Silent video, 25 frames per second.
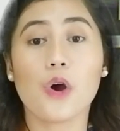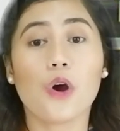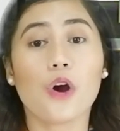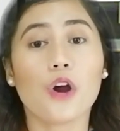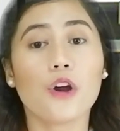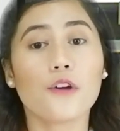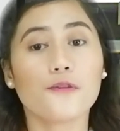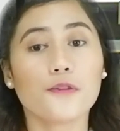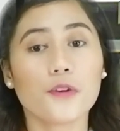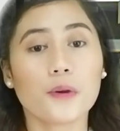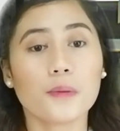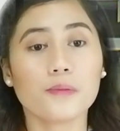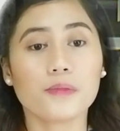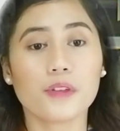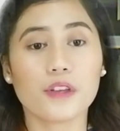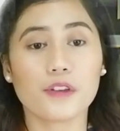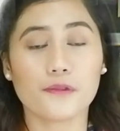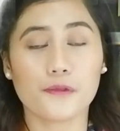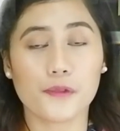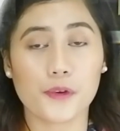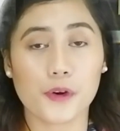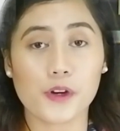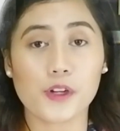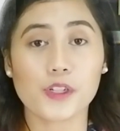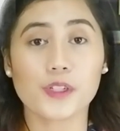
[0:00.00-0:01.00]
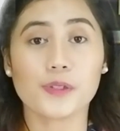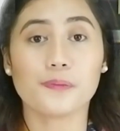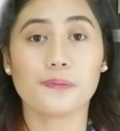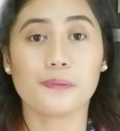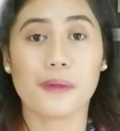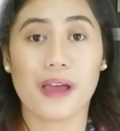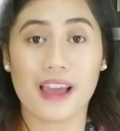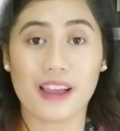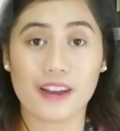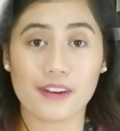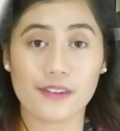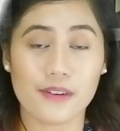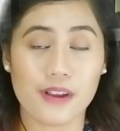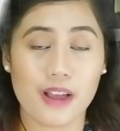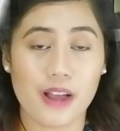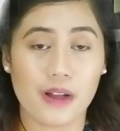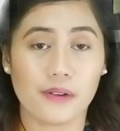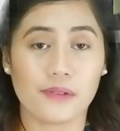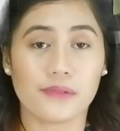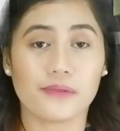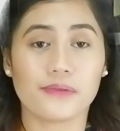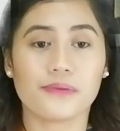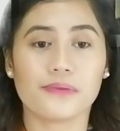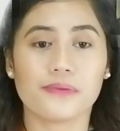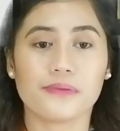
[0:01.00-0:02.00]
or from diverse
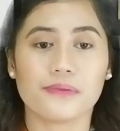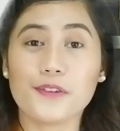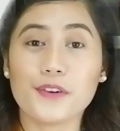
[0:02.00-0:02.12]
backgrounds.